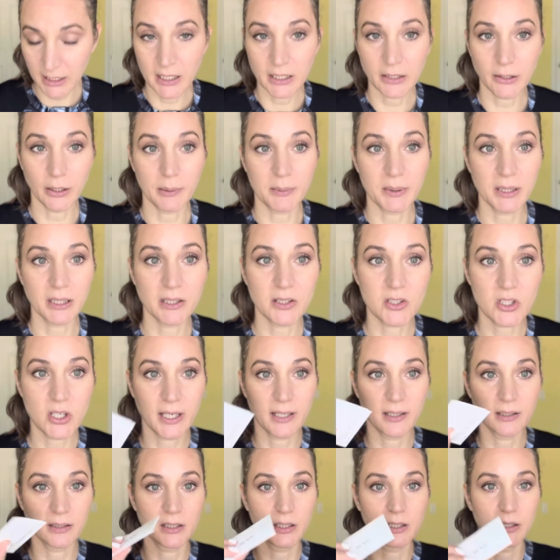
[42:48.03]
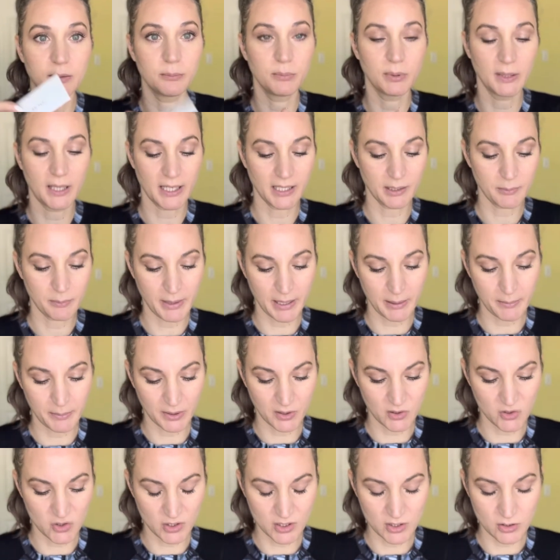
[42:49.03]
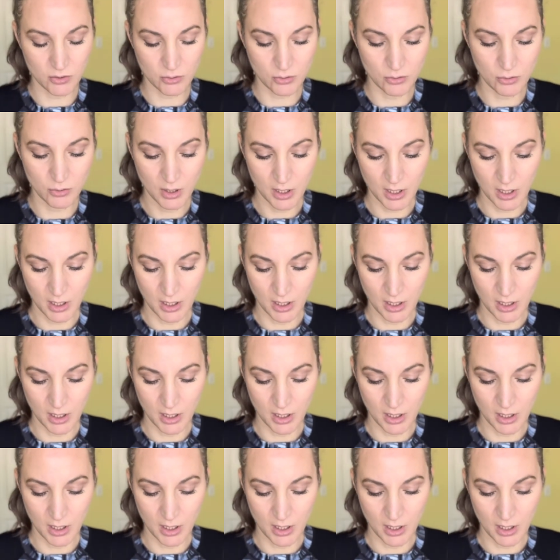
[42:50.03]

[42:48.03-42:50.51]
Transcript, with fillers: Now I'm gonna take a little blotting paper just to